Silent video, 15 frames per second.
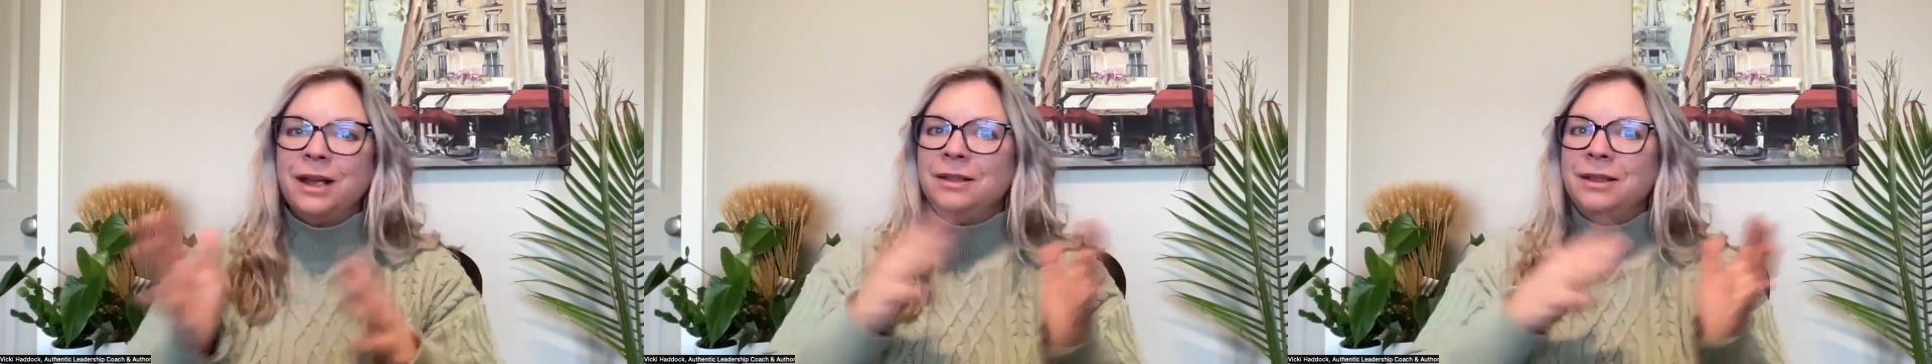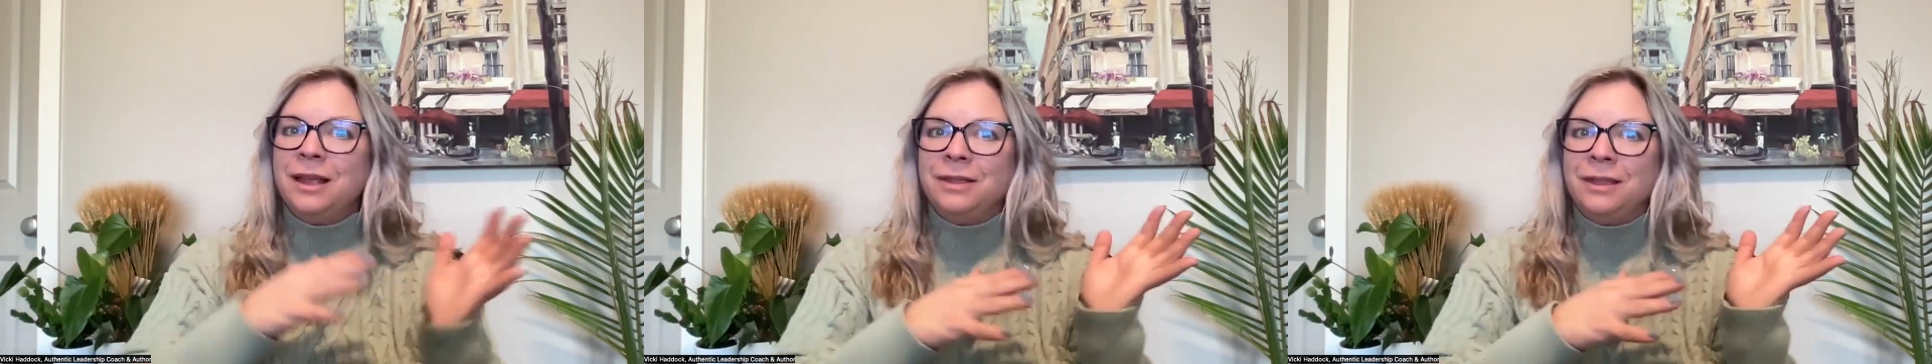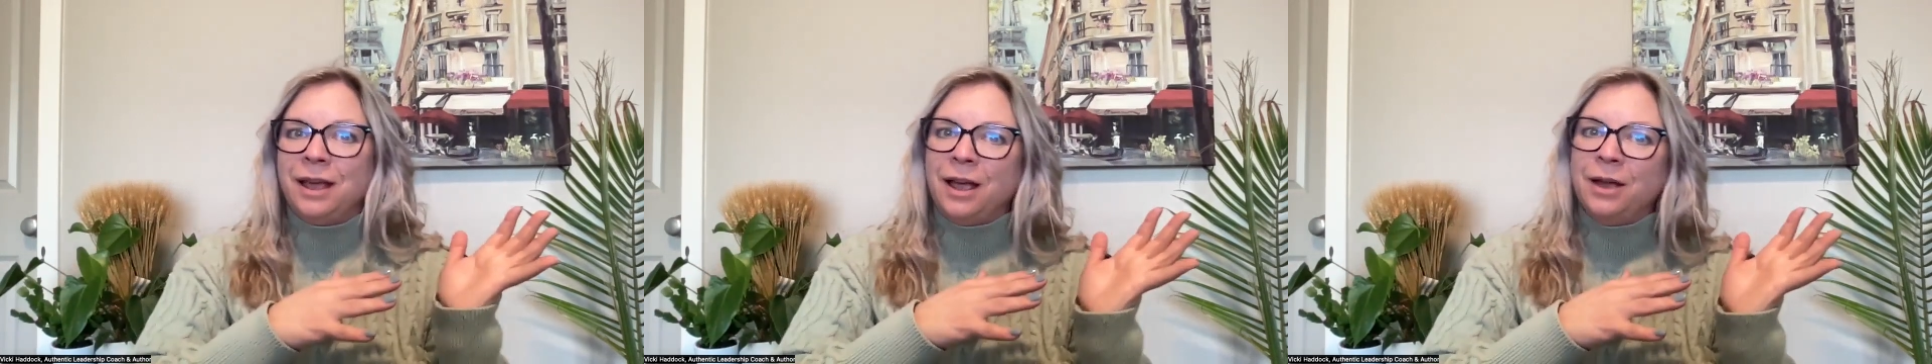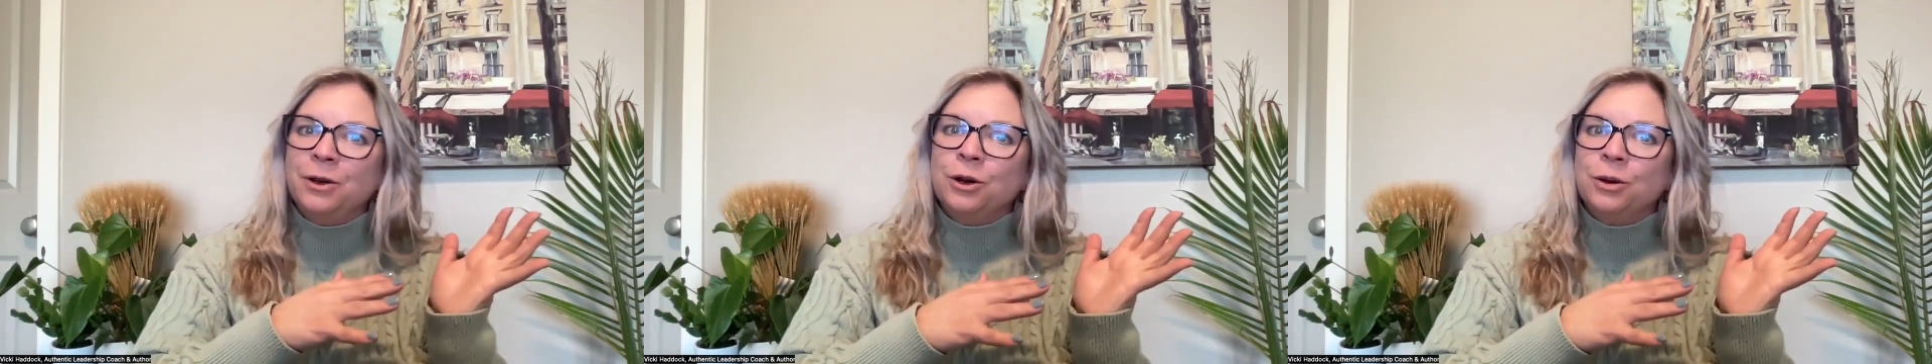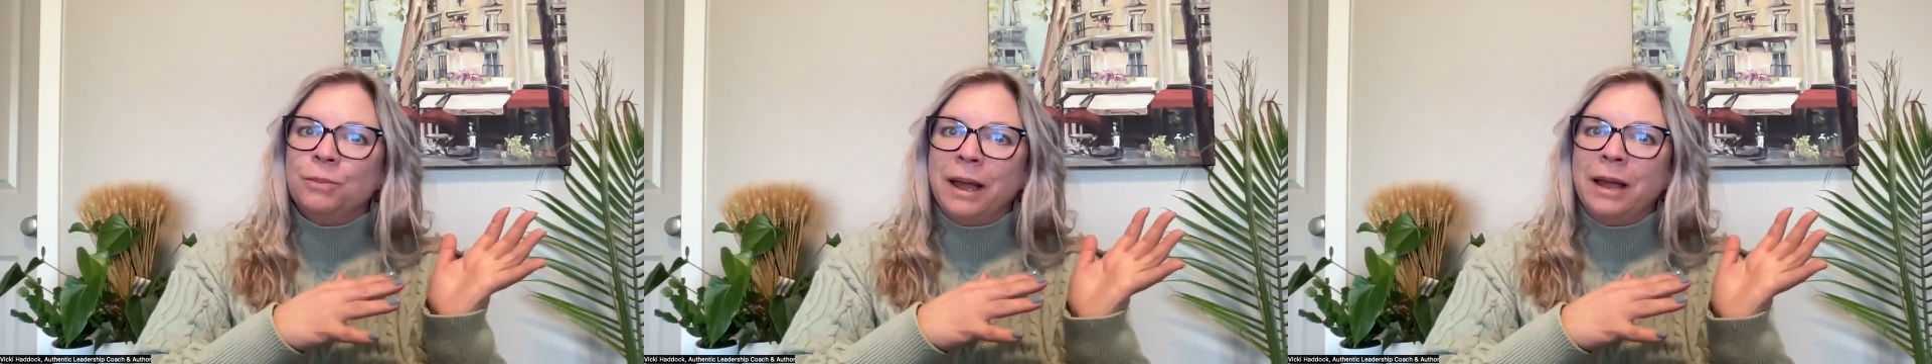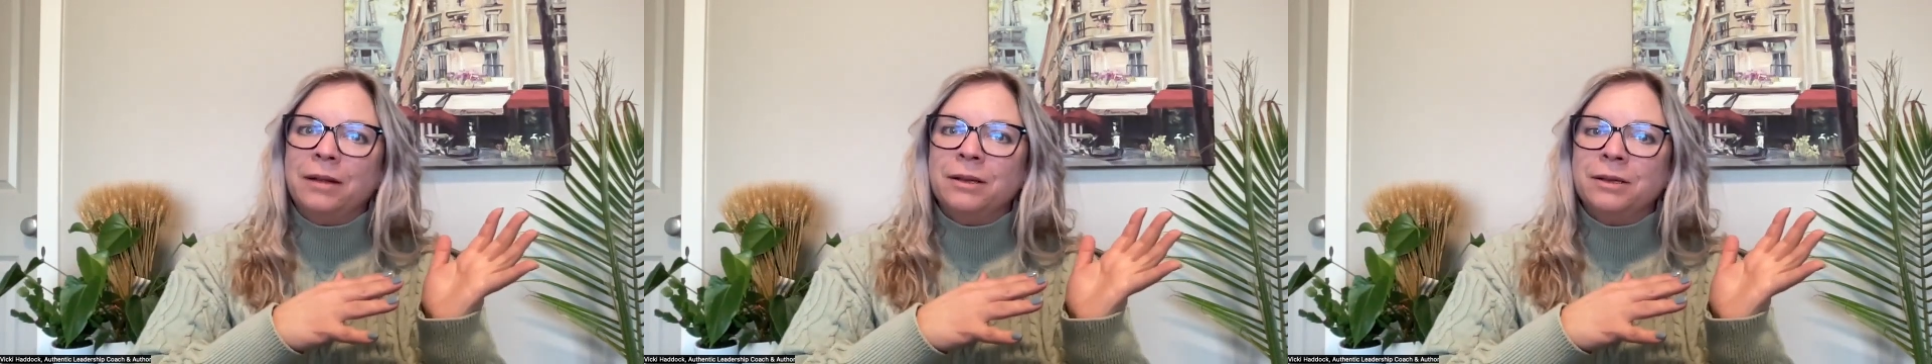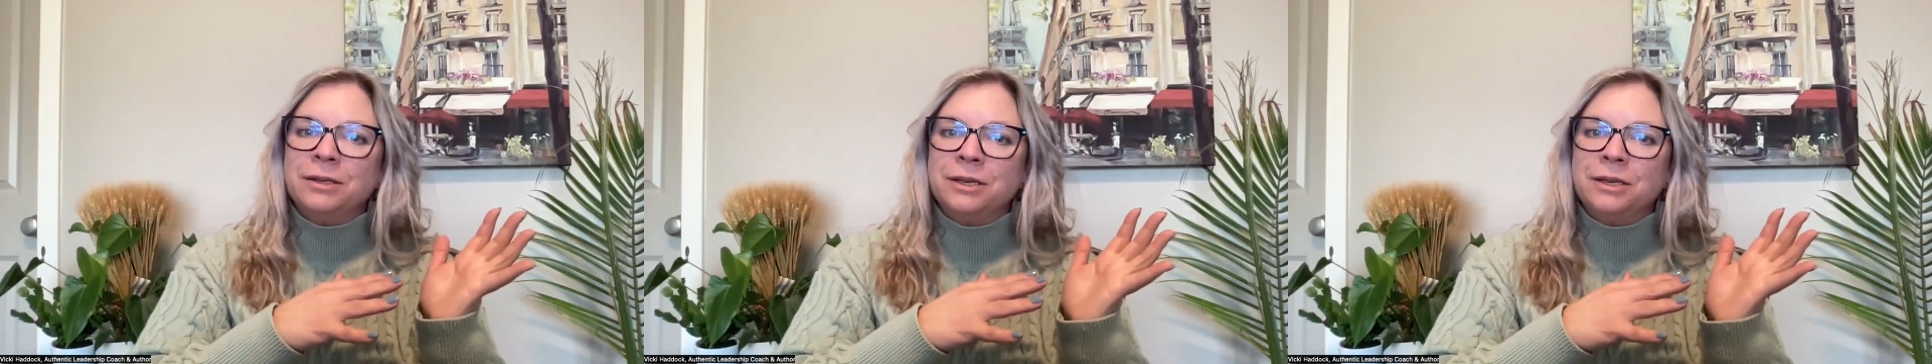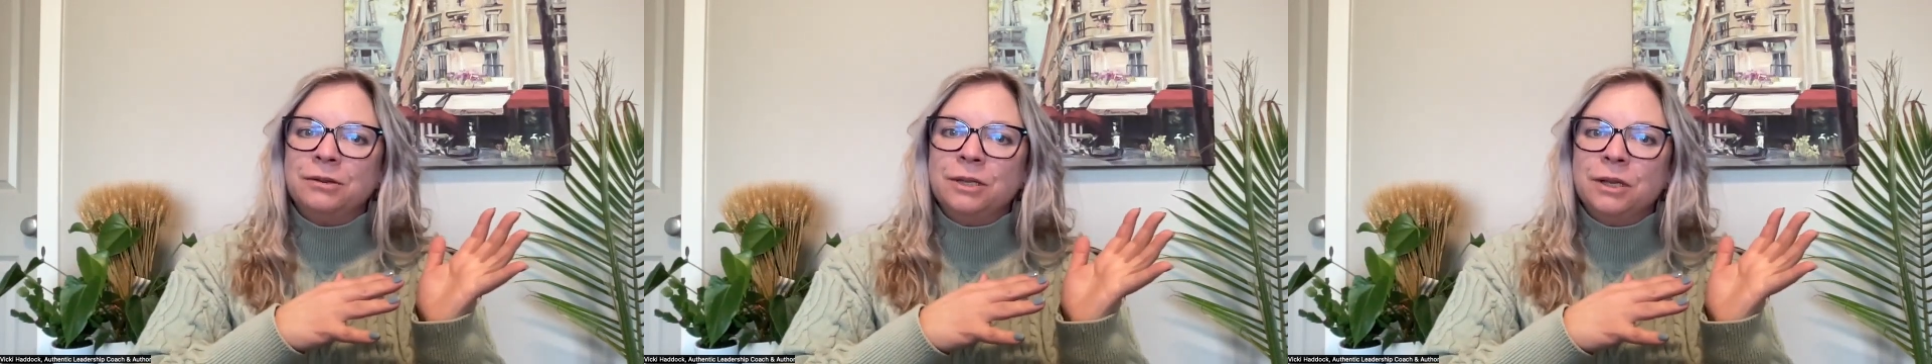and then the
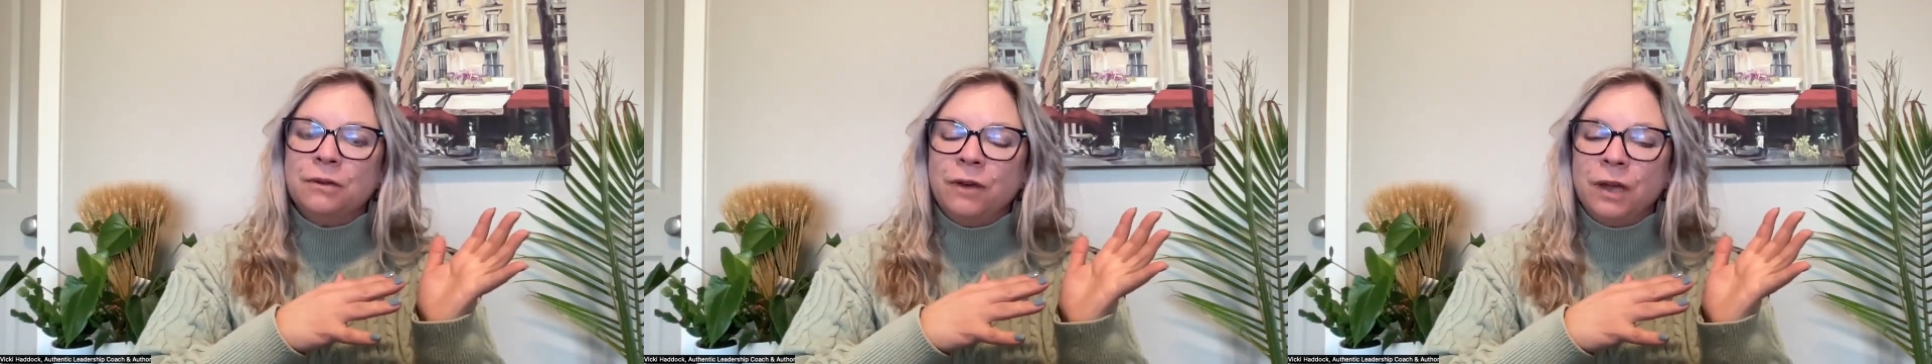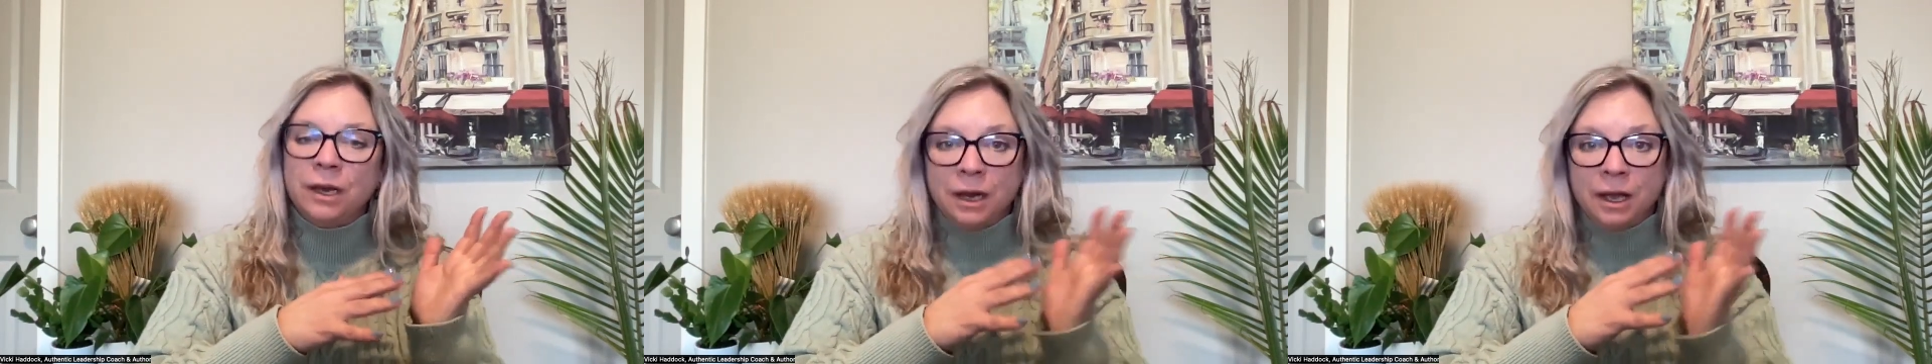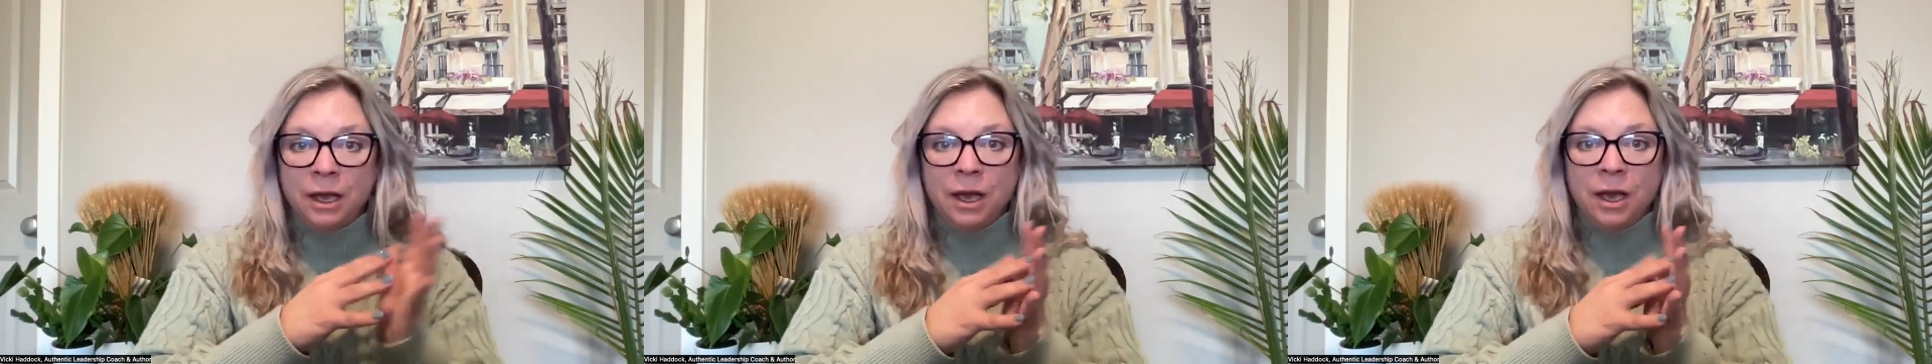underbalanced use of it.